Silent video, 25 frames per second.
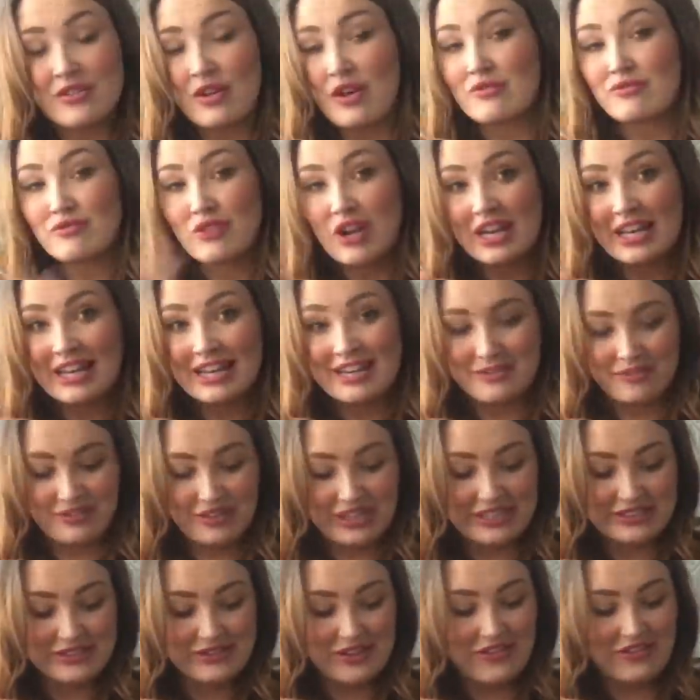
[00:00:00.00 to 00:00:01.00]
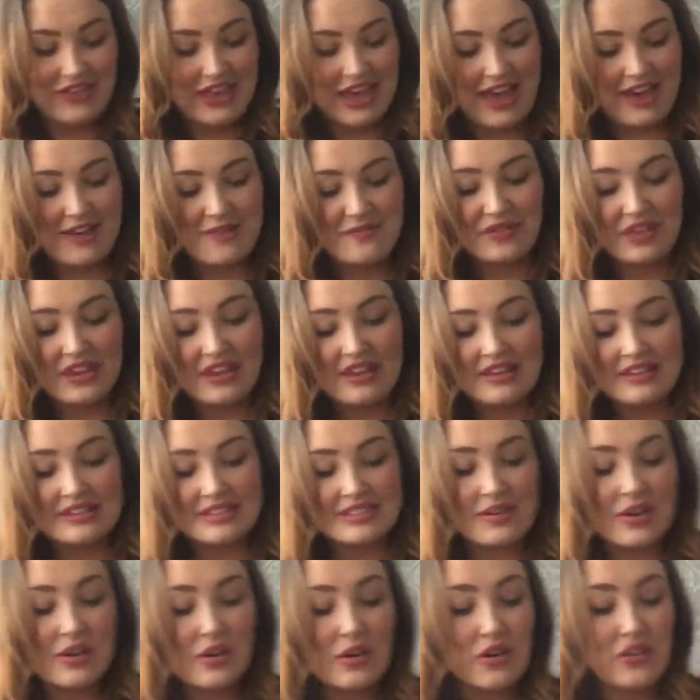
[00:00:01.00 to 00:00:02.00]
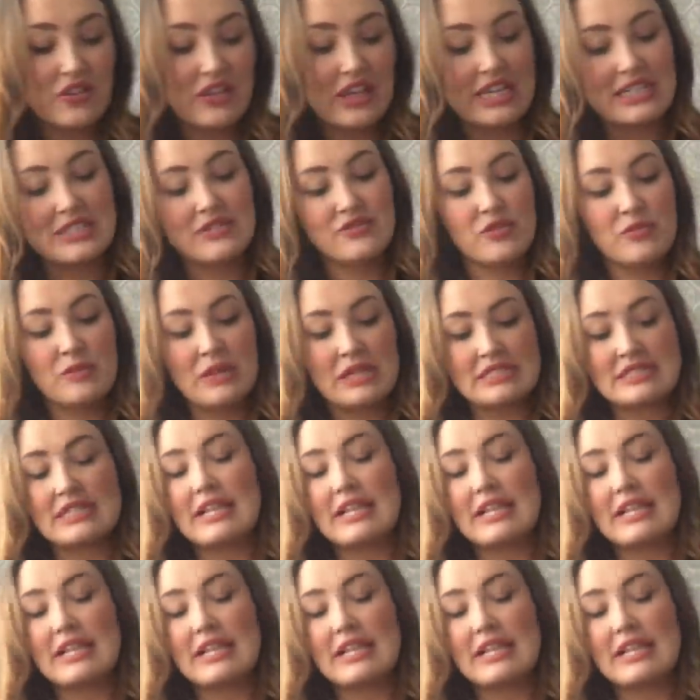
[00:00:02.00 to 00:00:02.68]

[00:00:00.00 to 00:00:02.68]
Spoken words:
like running and things like that. So I got this from their